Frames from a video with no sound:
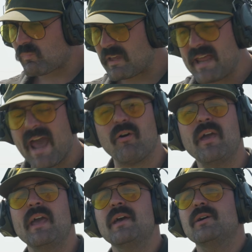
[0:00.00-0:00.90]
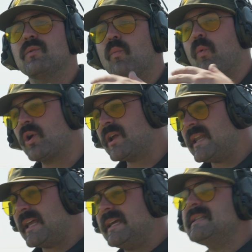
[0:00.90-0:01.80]
Now,
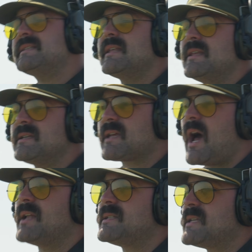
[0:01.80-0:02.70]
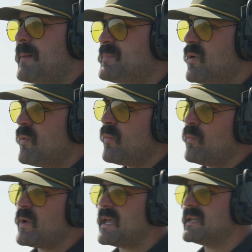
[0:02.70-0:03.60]
working into this concept,
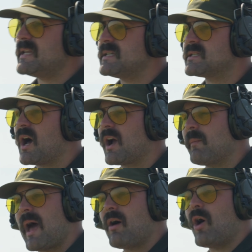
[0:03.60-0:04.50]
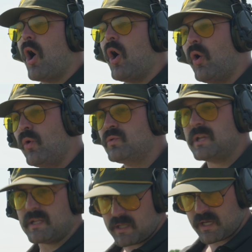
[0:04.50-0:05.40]
we need to talk about
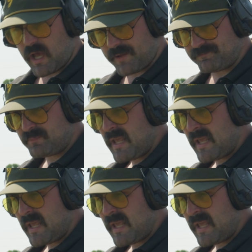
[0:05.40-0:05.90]
holding the gun.